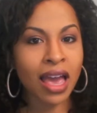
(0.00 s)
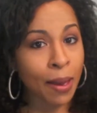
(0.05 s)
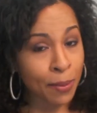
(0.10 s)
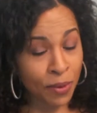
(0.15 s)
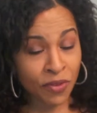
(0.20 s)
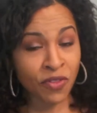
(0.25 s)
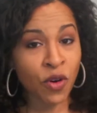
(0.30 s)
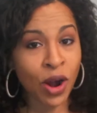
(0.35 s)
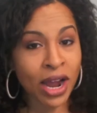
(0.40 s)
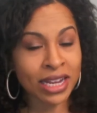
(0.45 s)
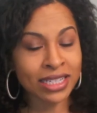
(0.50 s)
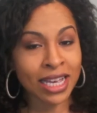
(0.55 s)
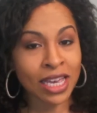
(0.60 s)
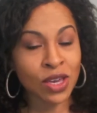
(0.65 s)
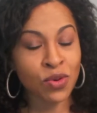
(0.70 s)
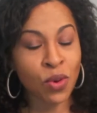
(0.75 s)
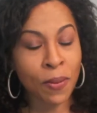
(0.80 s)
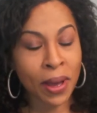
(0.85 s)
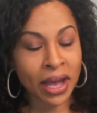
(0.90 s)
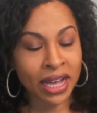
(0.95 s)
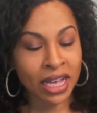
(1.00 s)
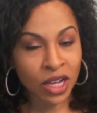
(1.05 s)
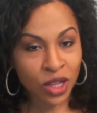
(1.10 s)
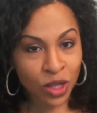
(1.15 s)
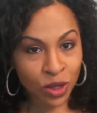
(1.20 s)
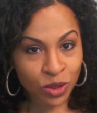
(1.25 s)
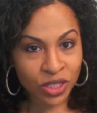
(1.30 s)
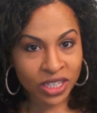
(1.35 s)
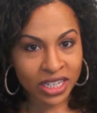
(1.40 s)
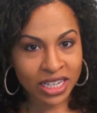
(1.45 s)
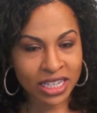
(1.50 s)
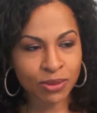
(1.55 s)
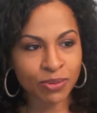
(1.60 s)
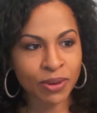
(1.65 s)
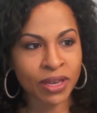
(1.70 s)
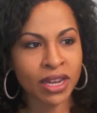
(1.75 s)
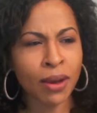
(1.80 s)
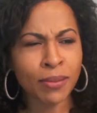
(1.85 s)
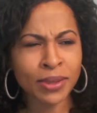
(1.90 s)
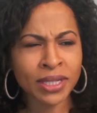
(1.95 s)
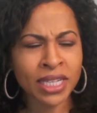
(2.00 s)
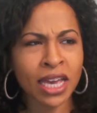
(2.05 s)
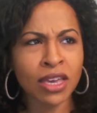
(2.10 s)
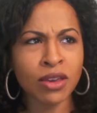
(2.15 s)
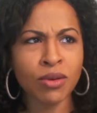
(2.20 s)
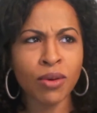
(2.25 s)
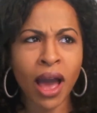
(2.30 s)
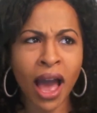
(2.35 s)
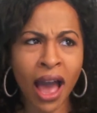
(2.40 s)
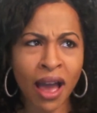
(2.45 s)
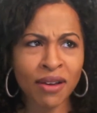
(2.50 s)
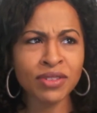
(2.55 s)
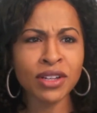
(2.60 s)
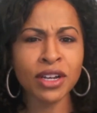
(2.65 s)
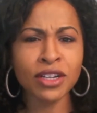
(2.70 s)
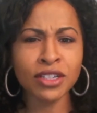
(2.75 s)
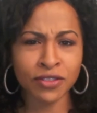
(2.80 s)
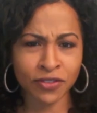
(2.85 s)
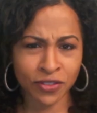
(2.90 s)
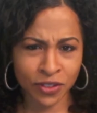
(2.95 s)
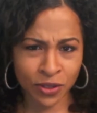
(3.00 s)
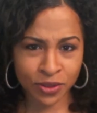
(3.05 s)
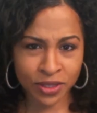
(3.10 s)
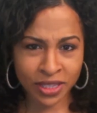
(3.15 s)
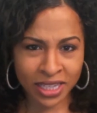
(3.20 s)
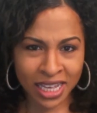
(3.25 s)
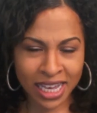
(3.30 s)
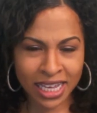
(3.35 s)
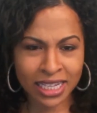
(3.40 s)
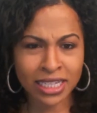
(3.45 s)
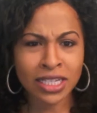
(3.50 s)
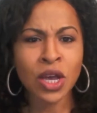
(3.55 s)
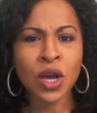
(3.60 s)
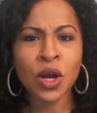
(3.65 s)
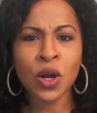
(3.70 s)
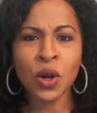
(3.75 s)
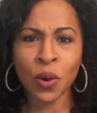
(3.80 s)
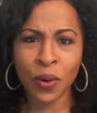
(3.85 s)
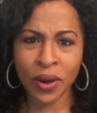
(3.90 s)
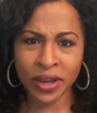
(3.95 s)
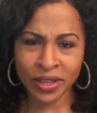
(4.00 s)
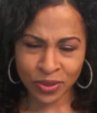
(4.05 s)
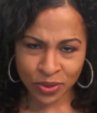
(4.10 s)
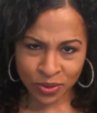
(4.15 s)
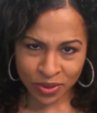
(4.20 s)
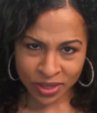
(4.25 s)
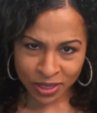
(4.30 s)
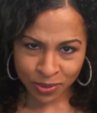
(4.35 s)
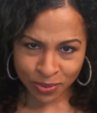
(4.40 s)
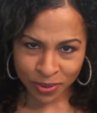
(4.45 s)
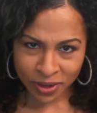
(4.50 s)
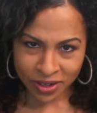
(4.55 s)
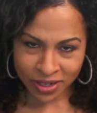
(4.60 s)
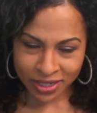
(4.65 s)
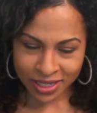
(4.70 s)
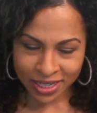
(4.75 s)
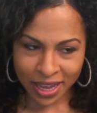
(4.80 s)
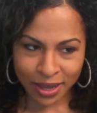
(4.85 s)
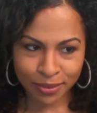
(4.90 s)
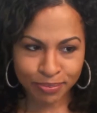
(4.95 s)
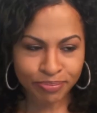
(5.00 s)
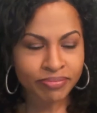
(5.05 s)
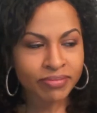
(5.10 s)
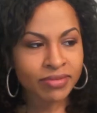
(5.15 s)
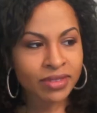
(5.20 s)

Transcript: And before I tell you what my conclusion has been, I'm gonna tell you, I've learned a few things going through this period of time.